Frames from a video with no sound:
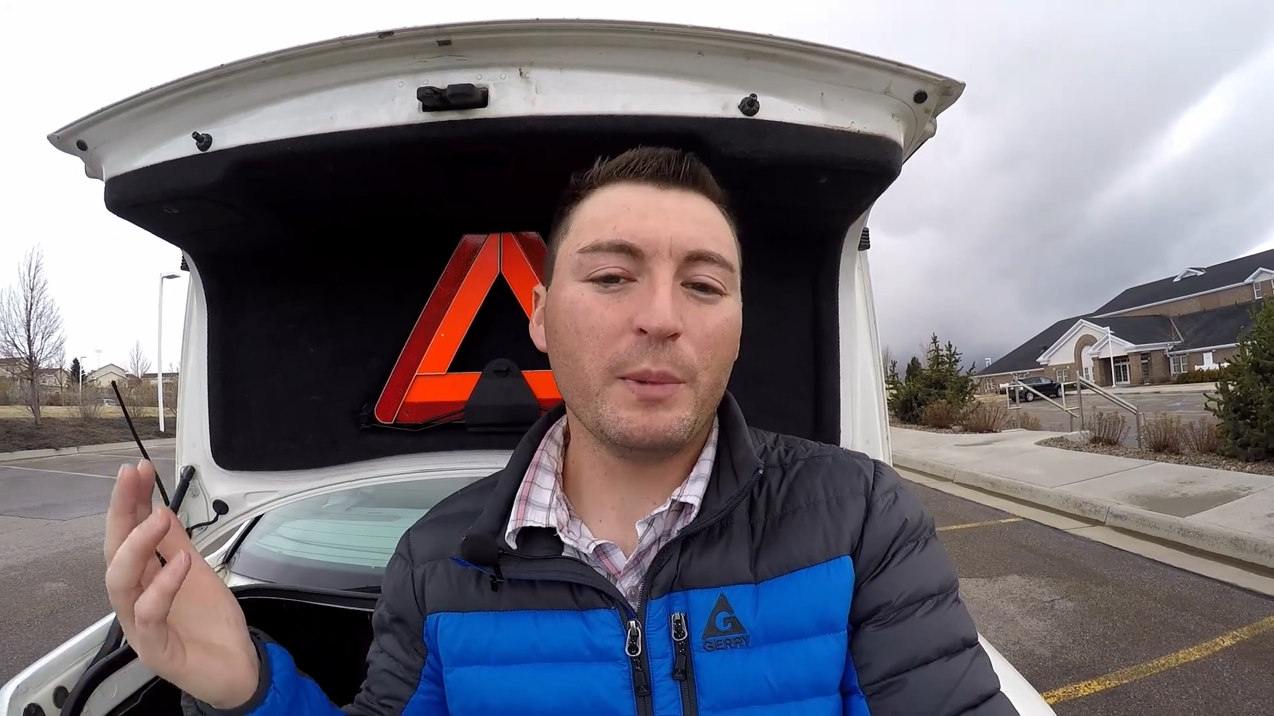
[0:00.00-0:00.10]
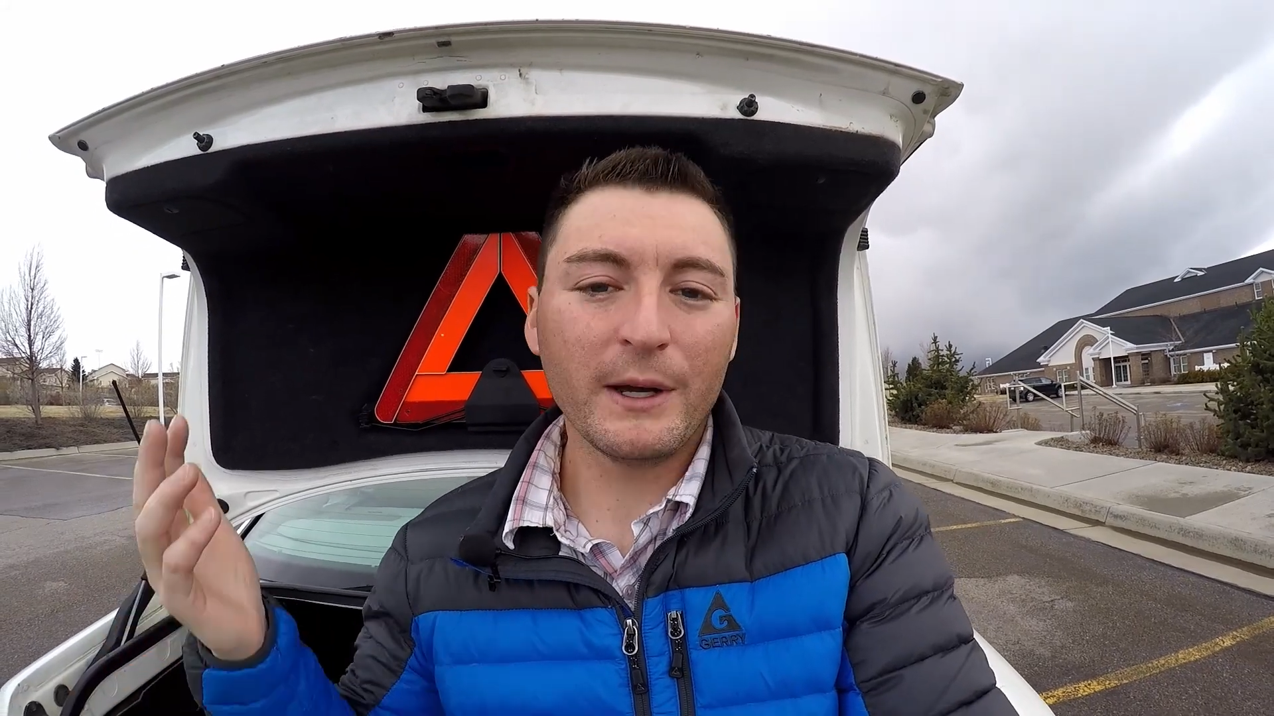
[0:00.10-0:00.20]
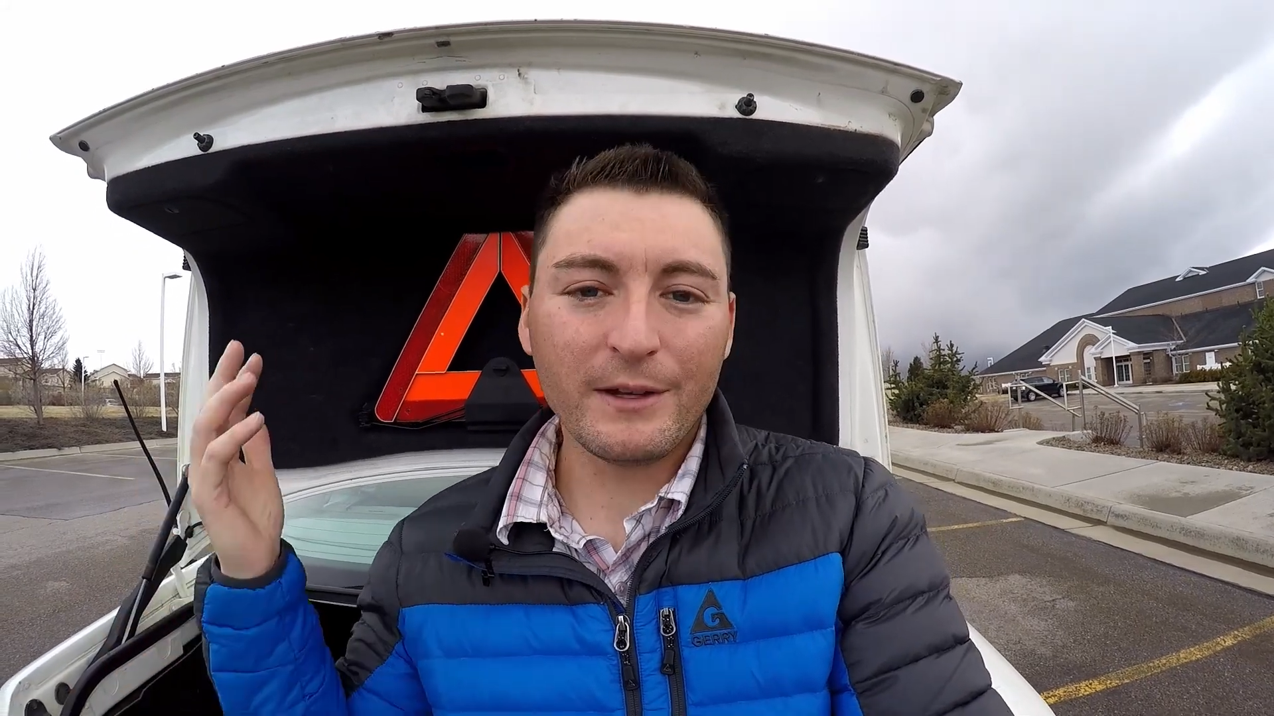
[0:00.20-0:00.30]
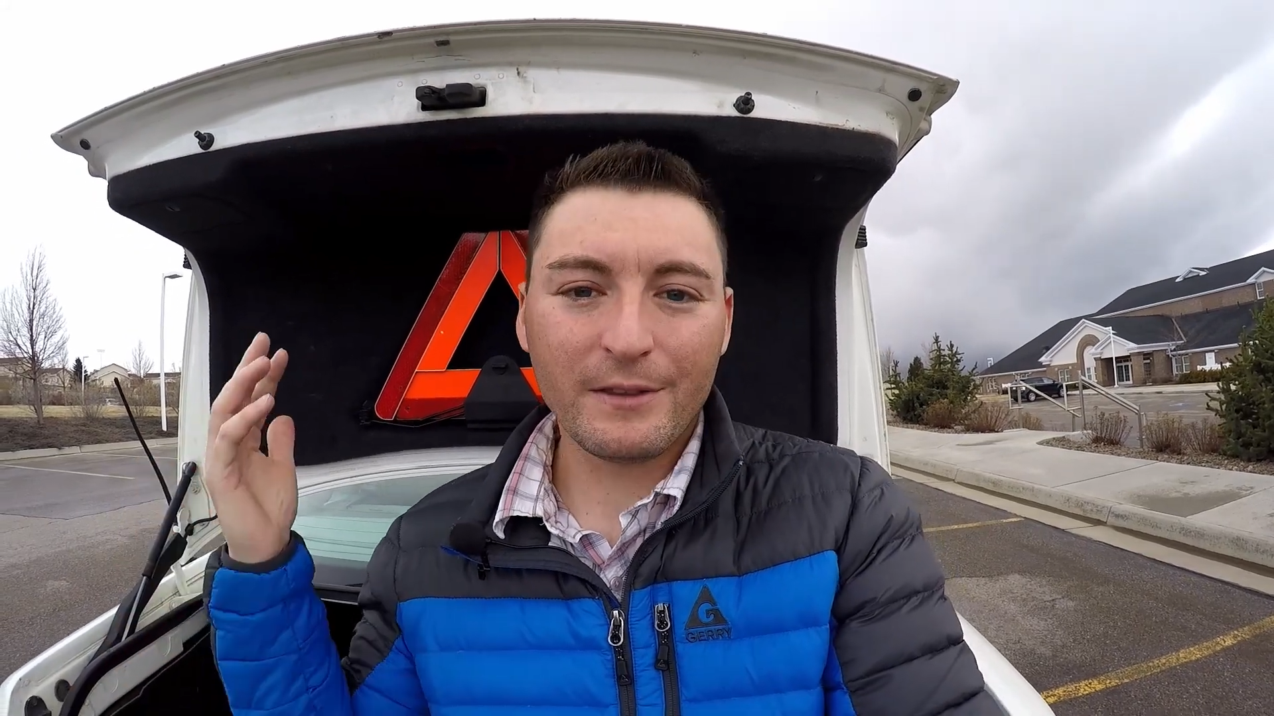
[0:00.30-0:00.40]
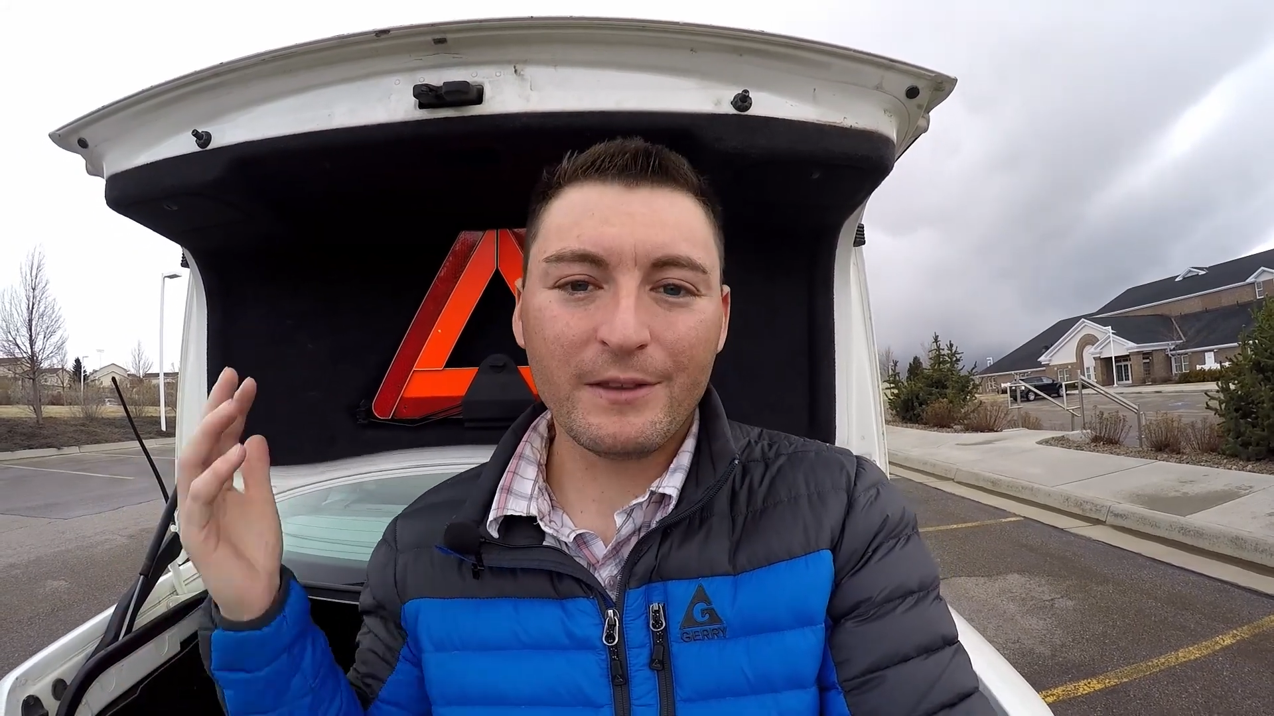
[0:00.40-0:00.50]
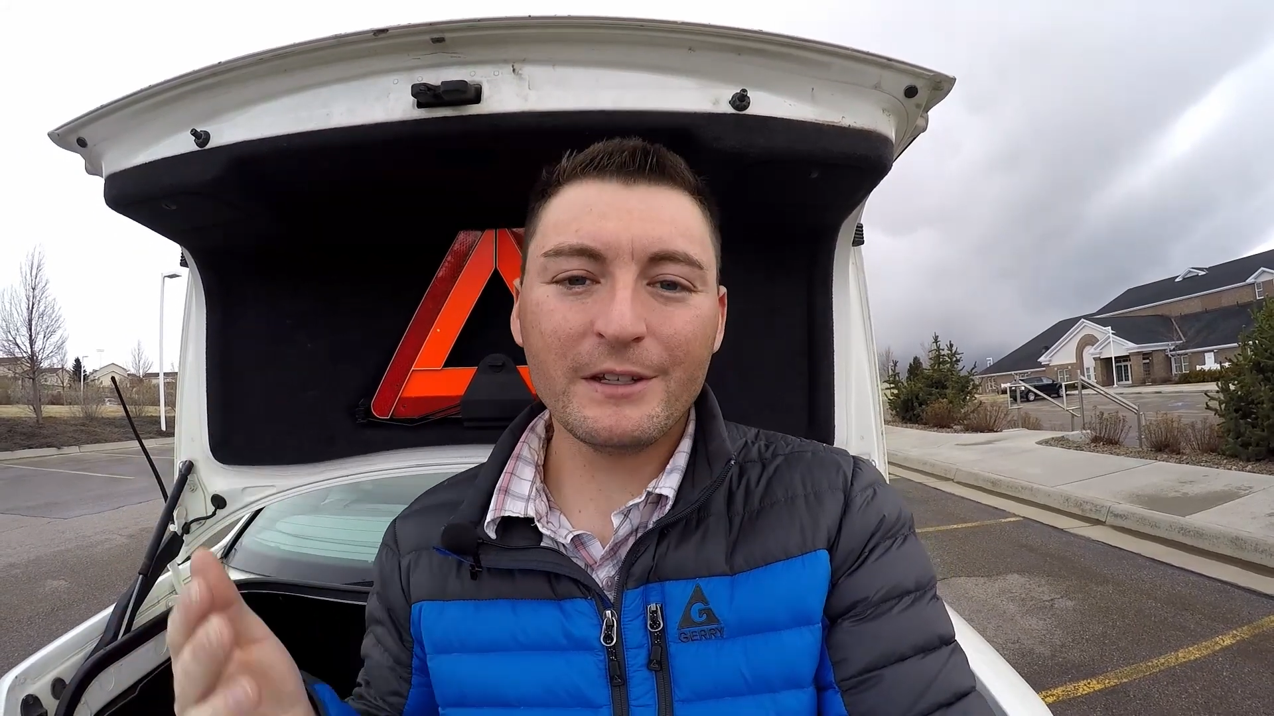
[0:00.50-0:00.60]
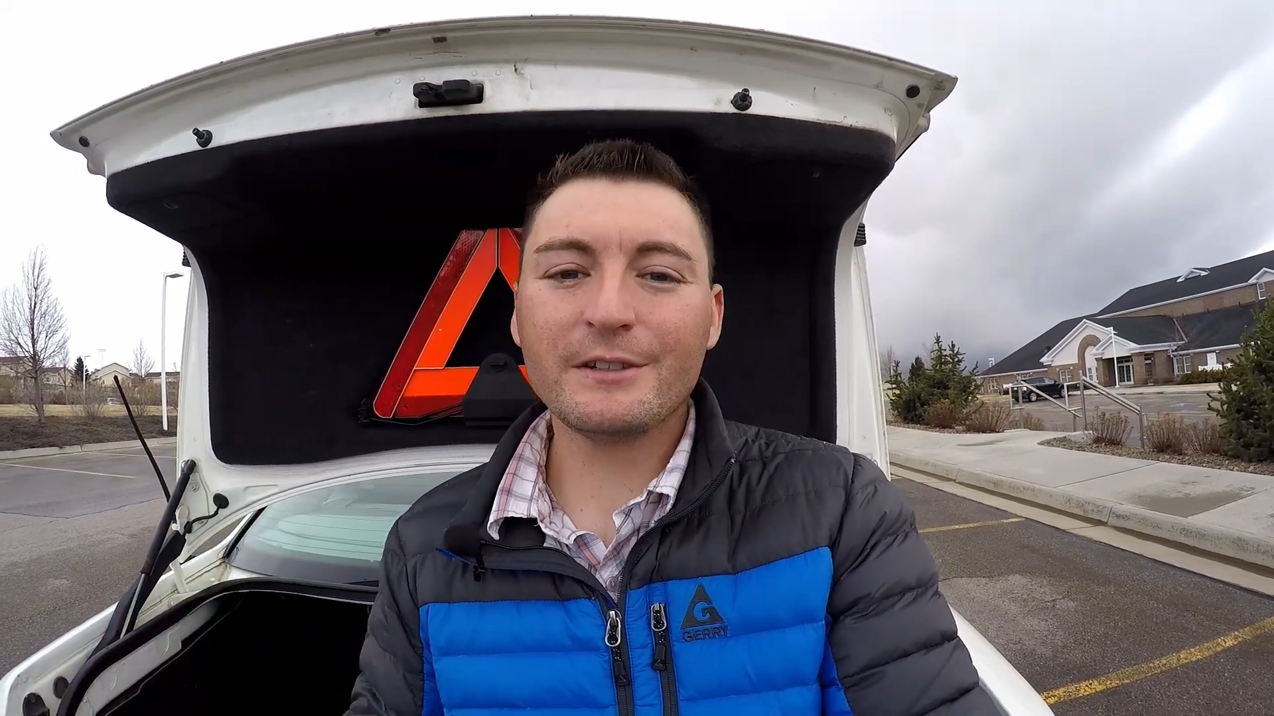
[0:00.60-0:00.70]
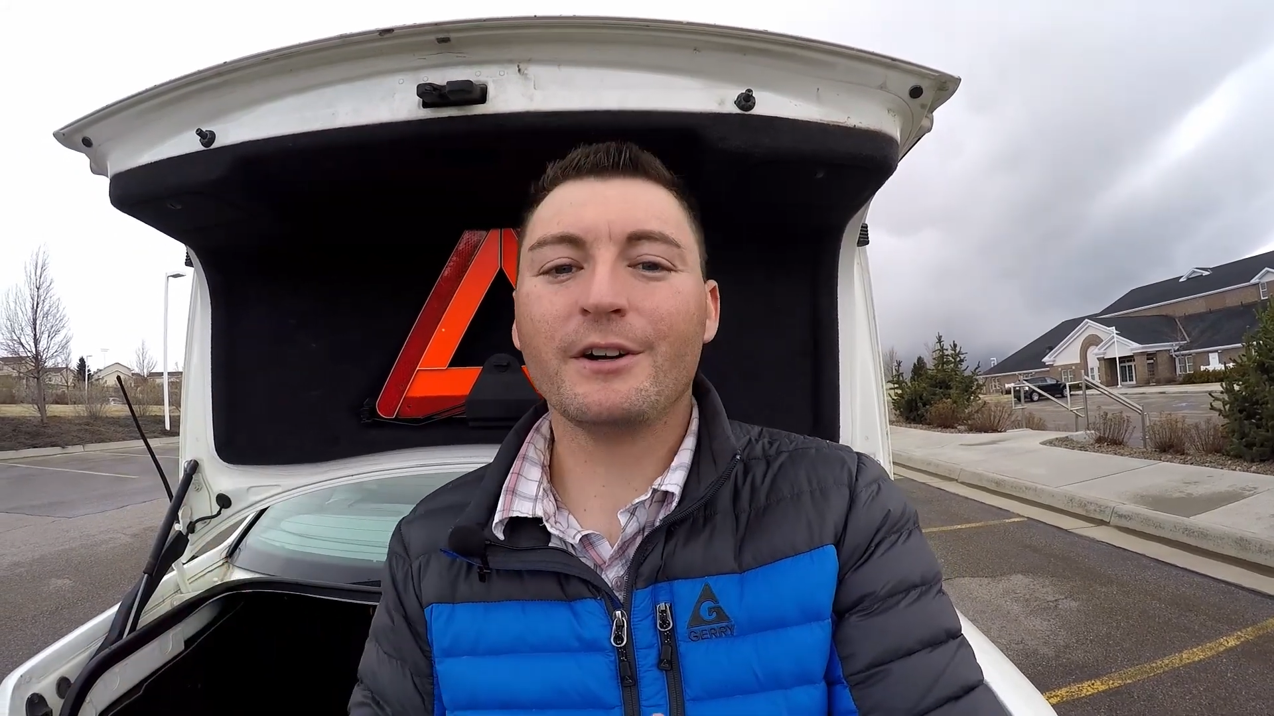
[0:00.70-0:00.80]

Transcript: but this